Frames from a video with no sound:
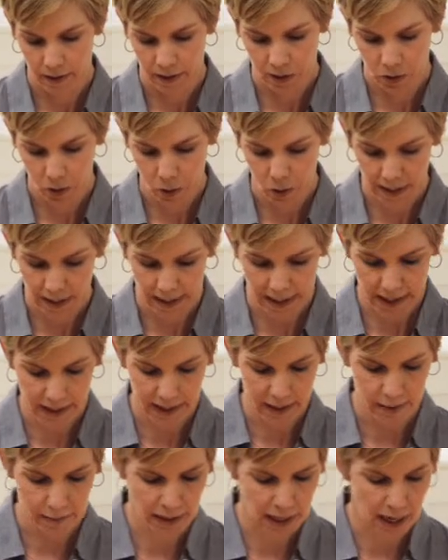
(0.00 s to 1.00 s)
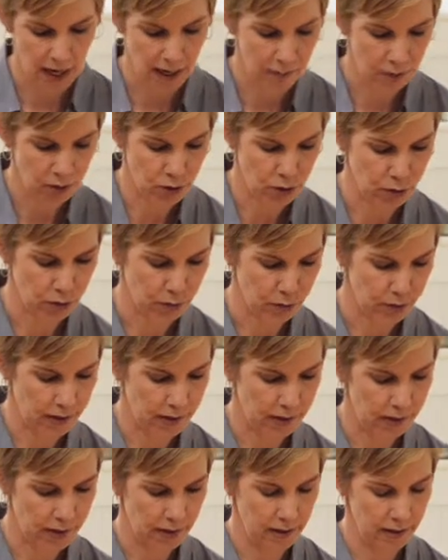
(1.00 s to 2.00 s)
squeezing some lime
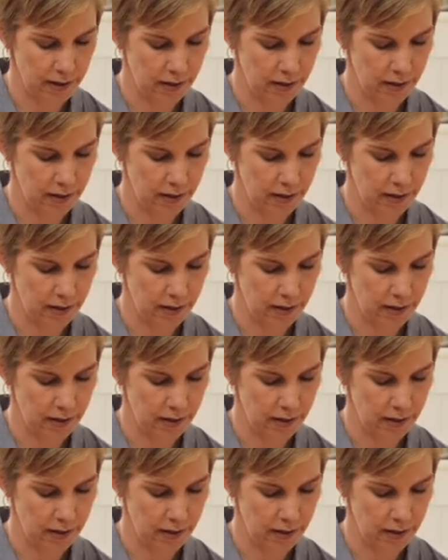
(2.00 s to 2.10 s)
juice.